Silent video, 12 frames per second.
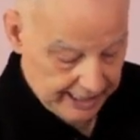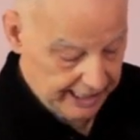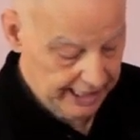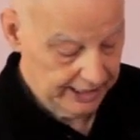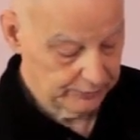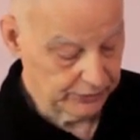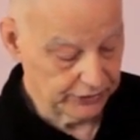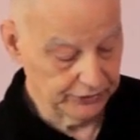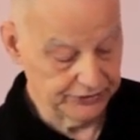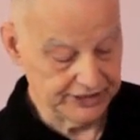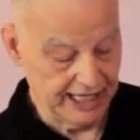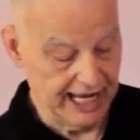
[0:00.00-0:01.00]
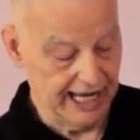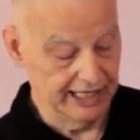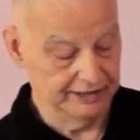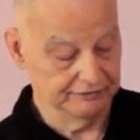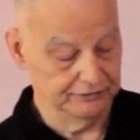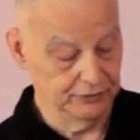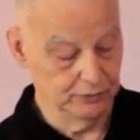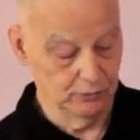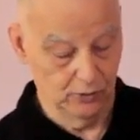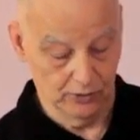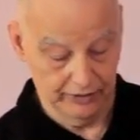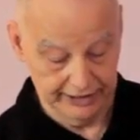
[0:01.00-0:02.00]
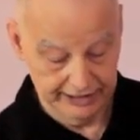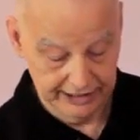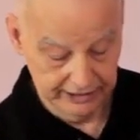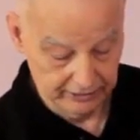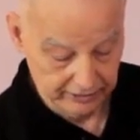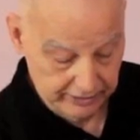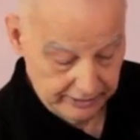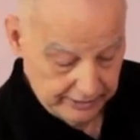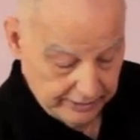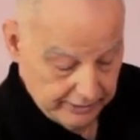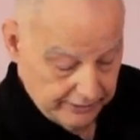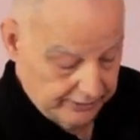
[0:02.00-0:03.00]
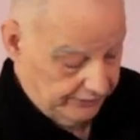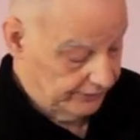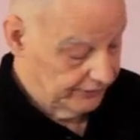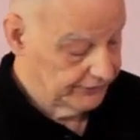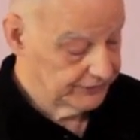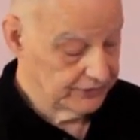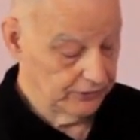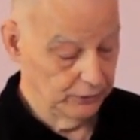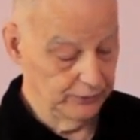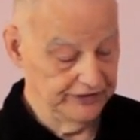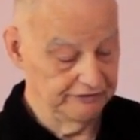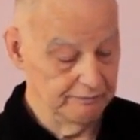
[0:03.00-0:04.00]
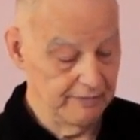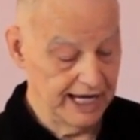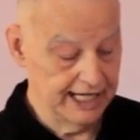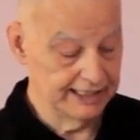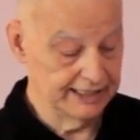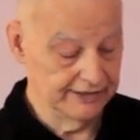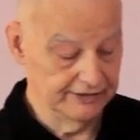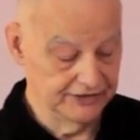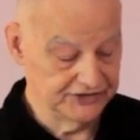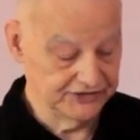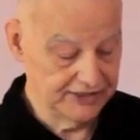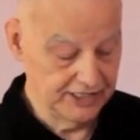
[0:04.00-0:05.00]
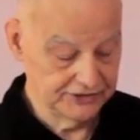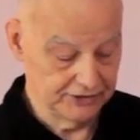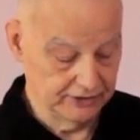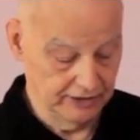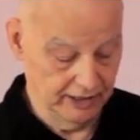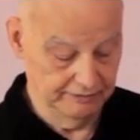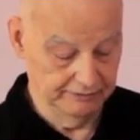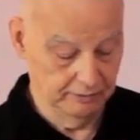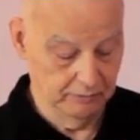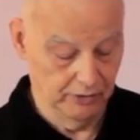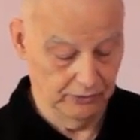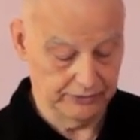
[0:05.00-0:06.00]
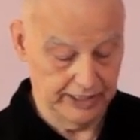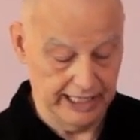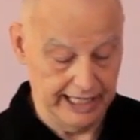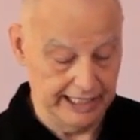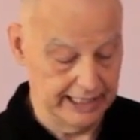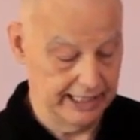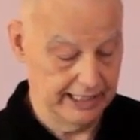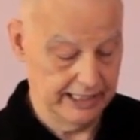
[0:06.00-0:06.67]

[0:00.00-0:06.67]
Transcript: And we're going to add a few more in here. So we've made the center of the bouquet.